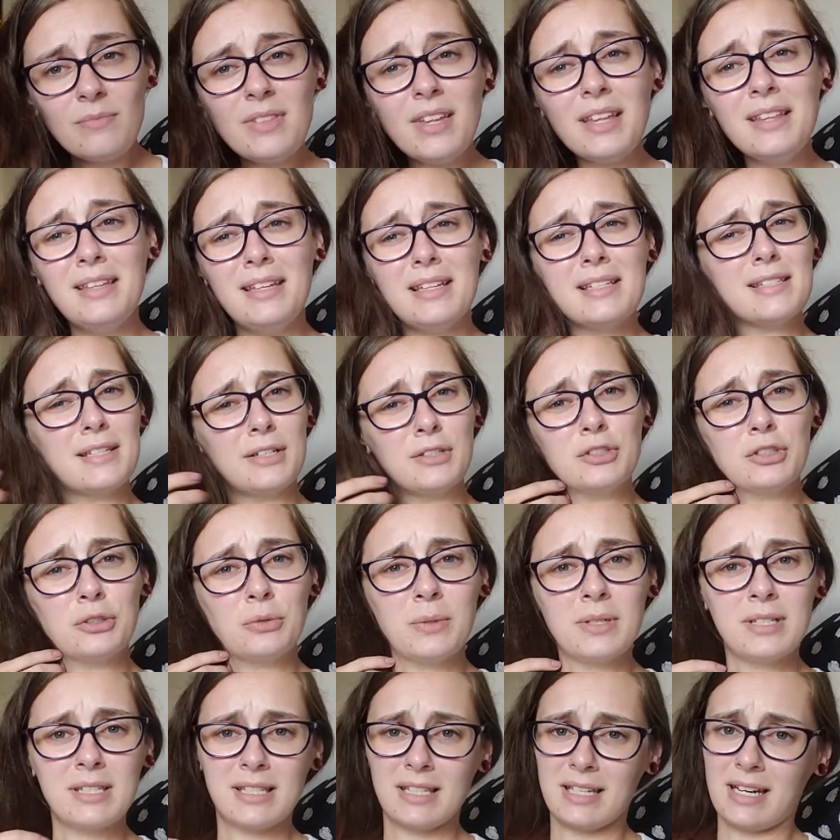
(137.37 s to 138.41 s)
the essential
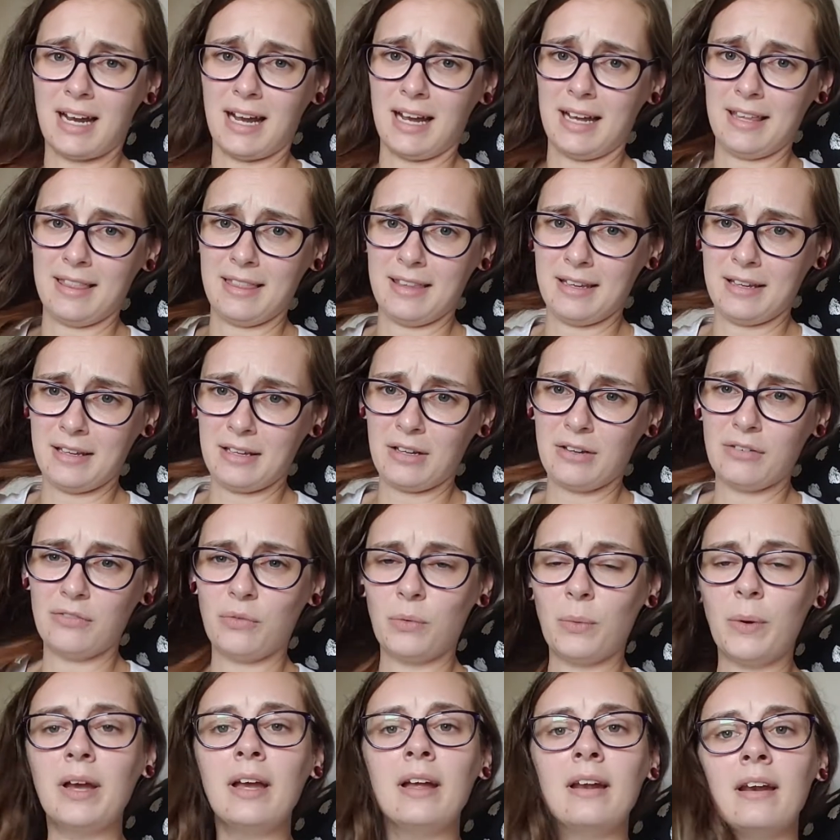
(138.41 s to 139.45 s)
ones that I think of
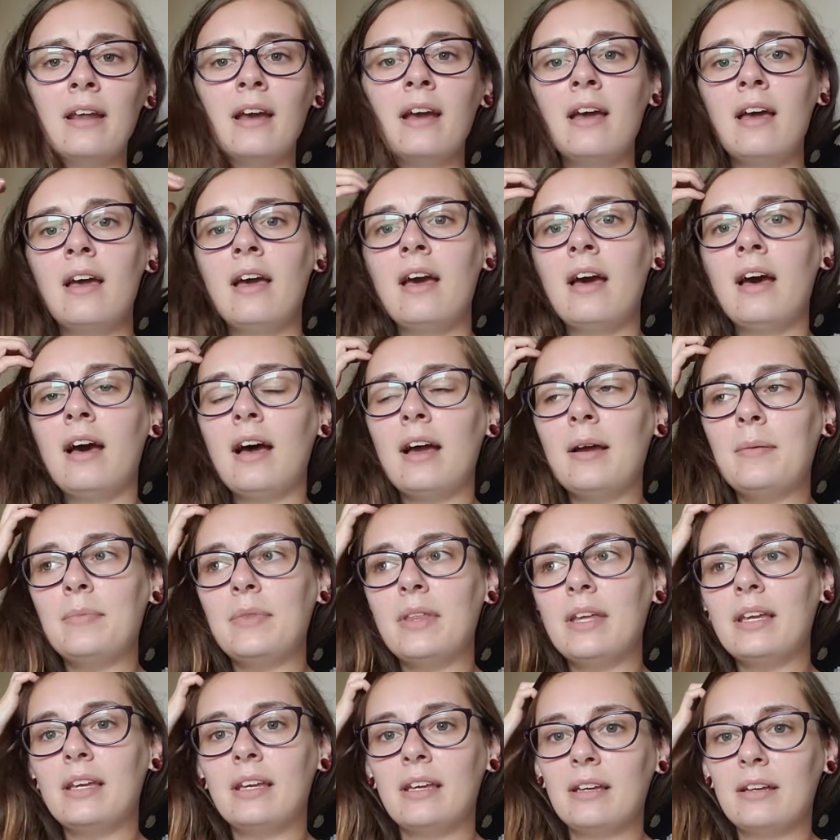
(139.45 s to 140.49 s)
when I'm
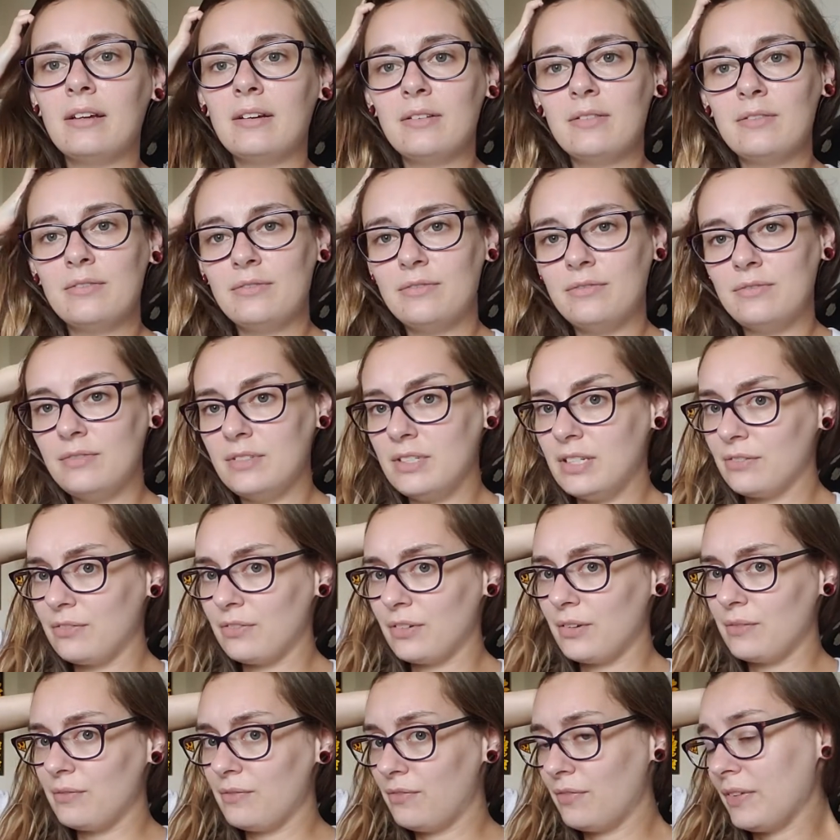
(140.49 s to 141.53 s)
thinking of
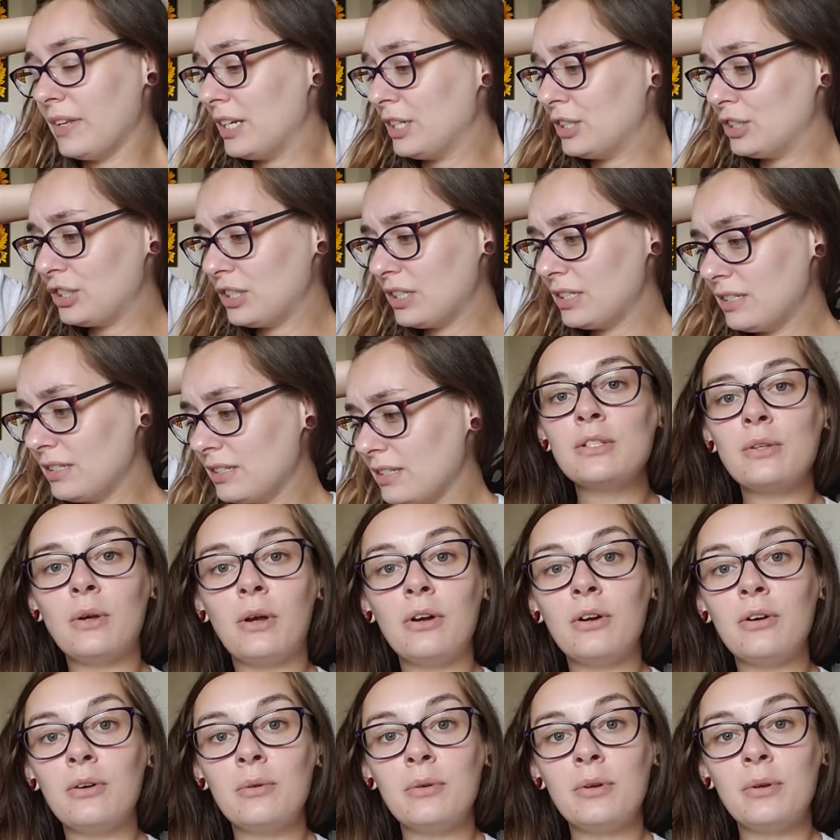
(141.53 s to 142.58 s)
different finishes. So I'll
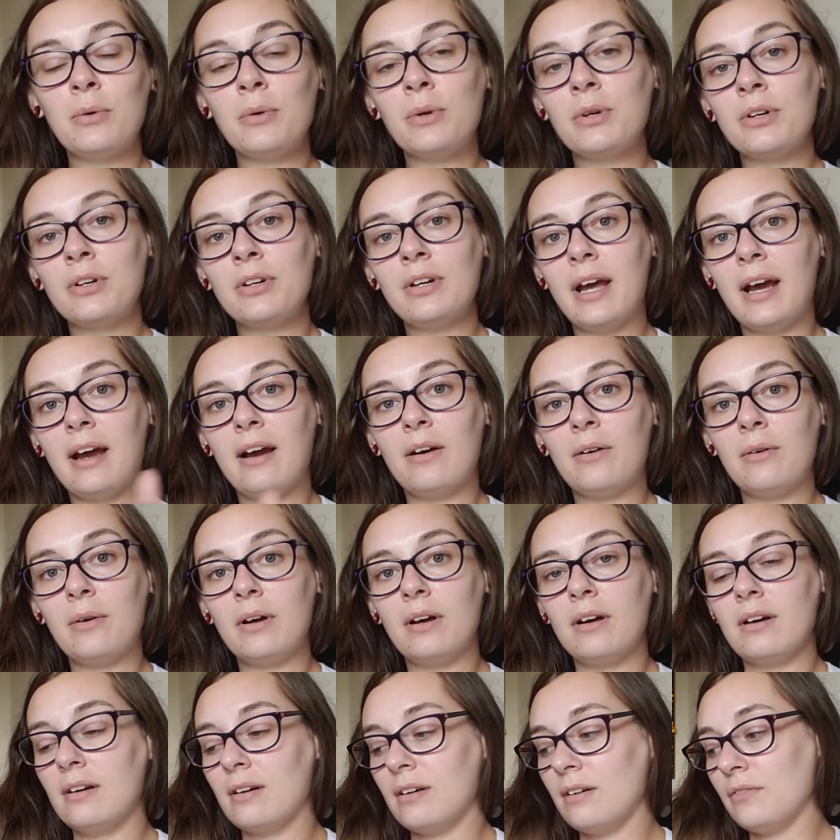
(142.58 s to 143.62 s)
go in order now
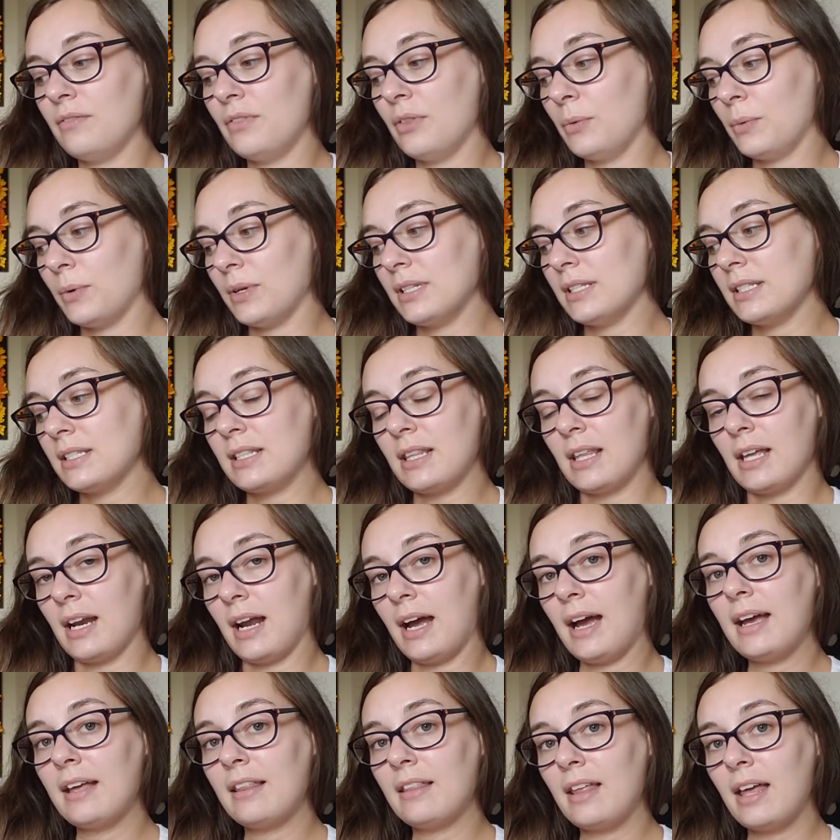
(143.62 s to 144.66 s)
of the ones that
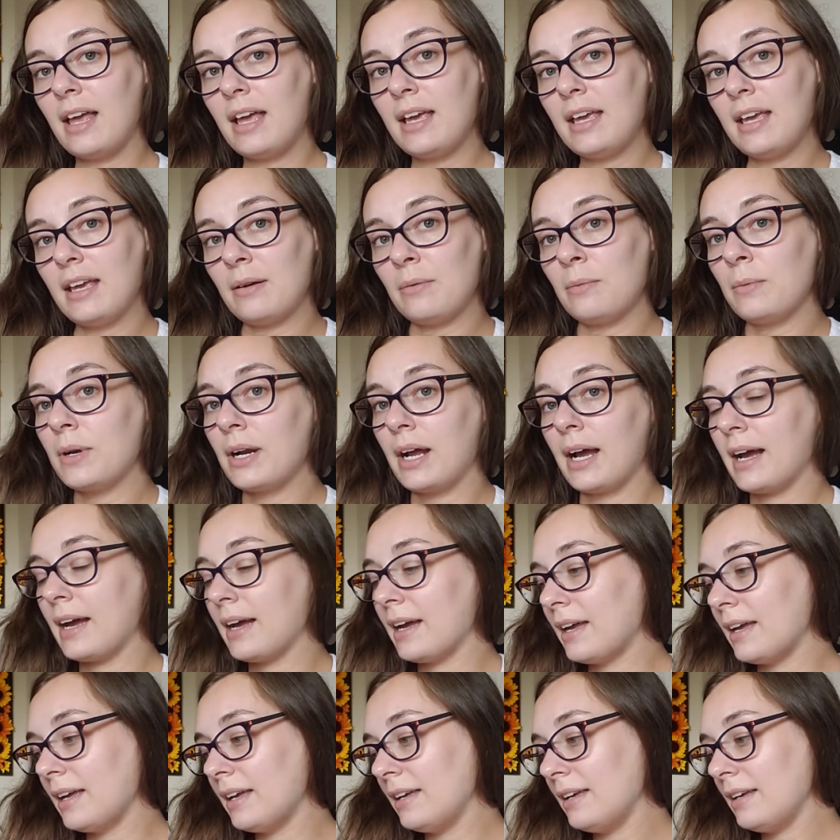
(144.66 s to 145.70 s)
I like and what
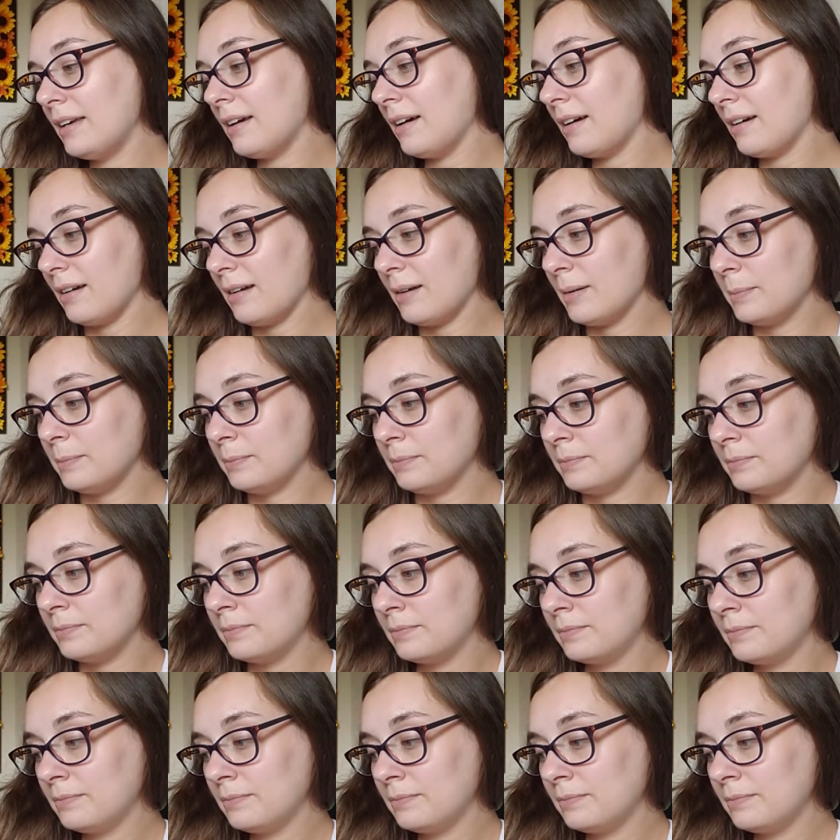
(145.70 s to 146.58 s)
I um,